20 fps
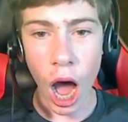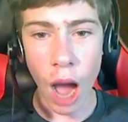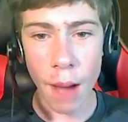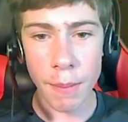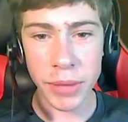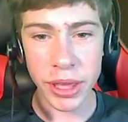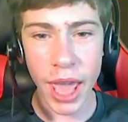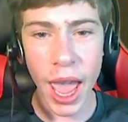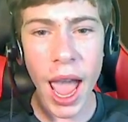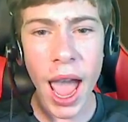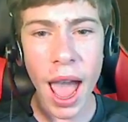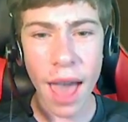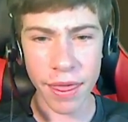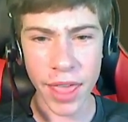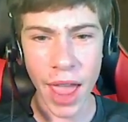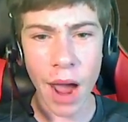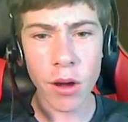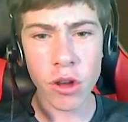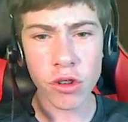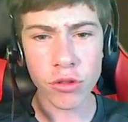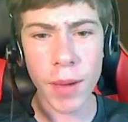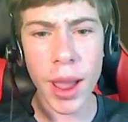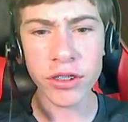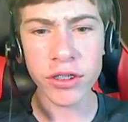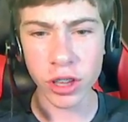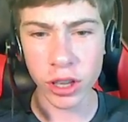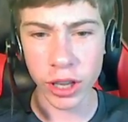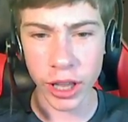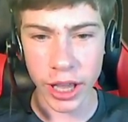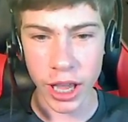Yeah, that was
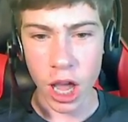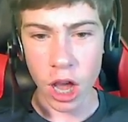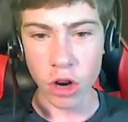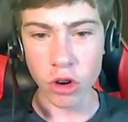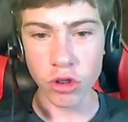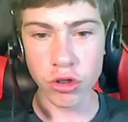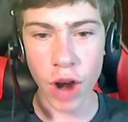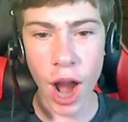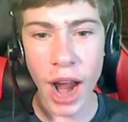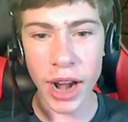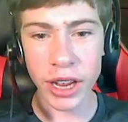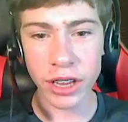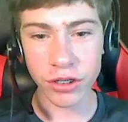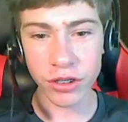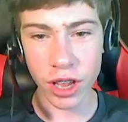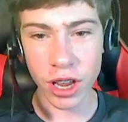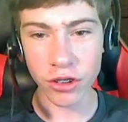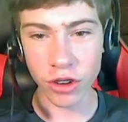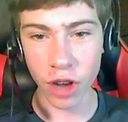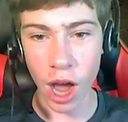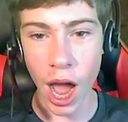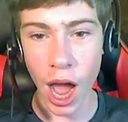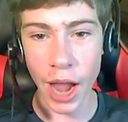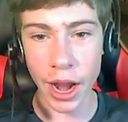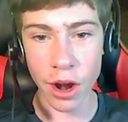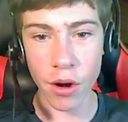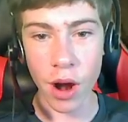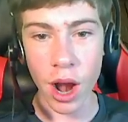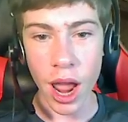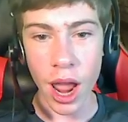basically Granny's
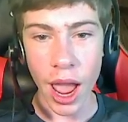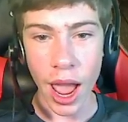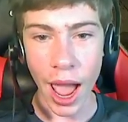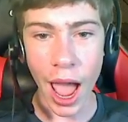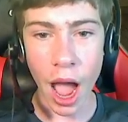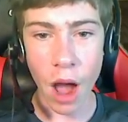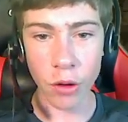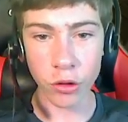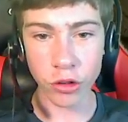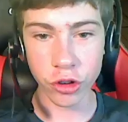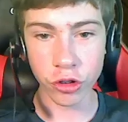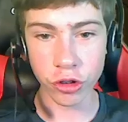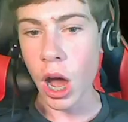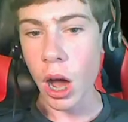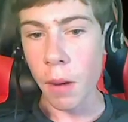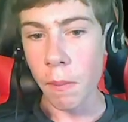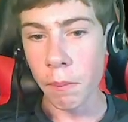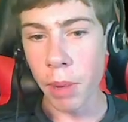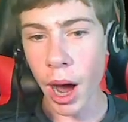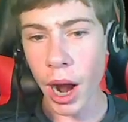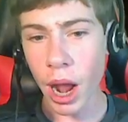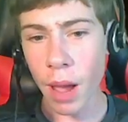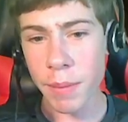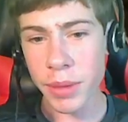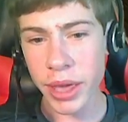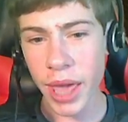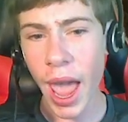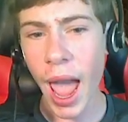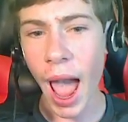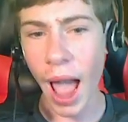entire house. But,
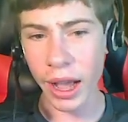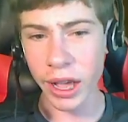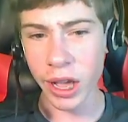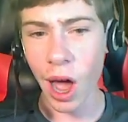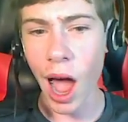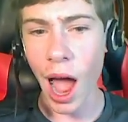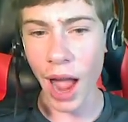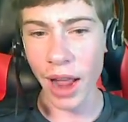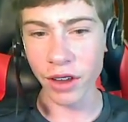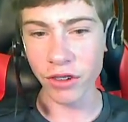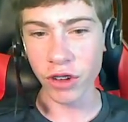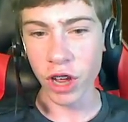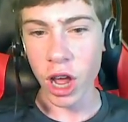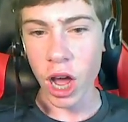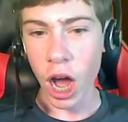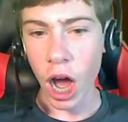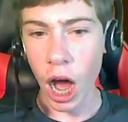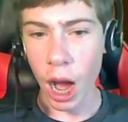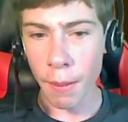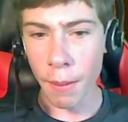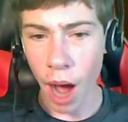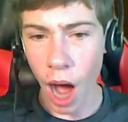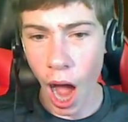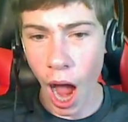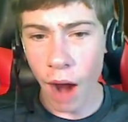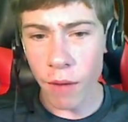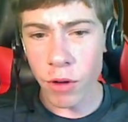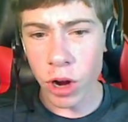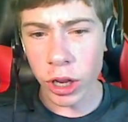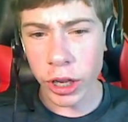yeah, guys,
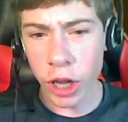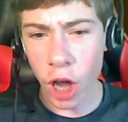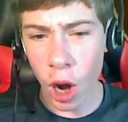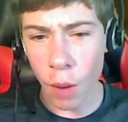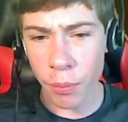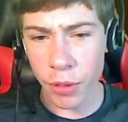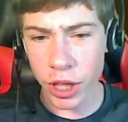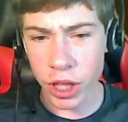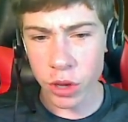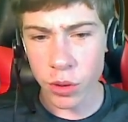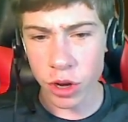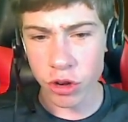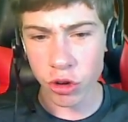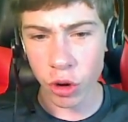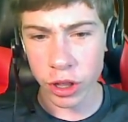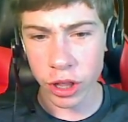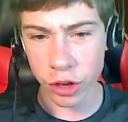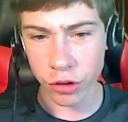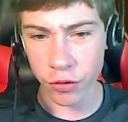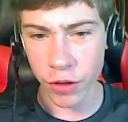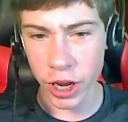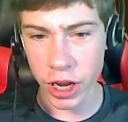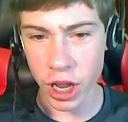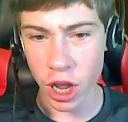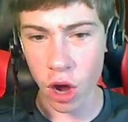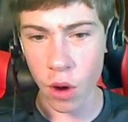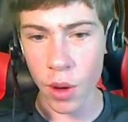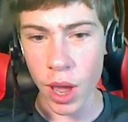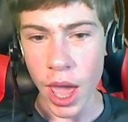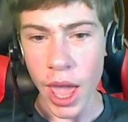I really hope that you enjoyed this
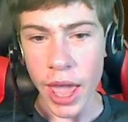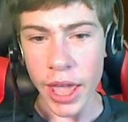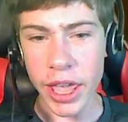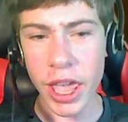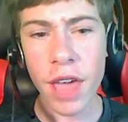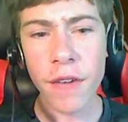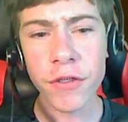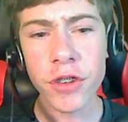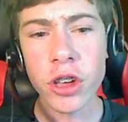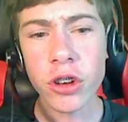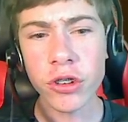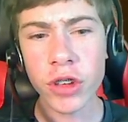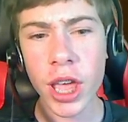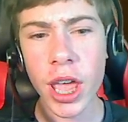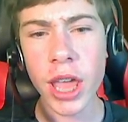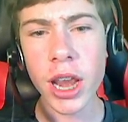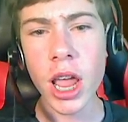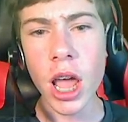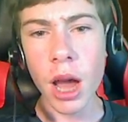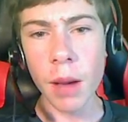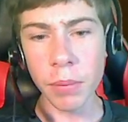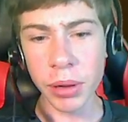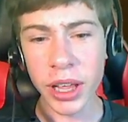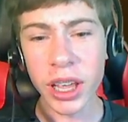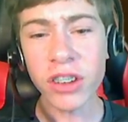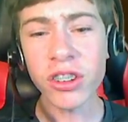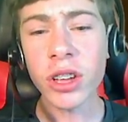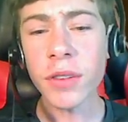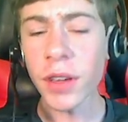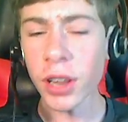video. If you did,
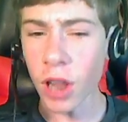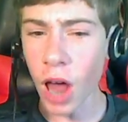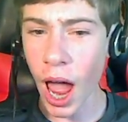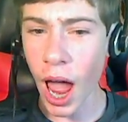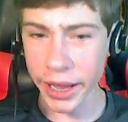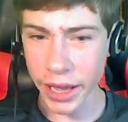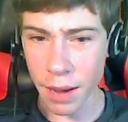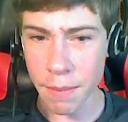please leave a like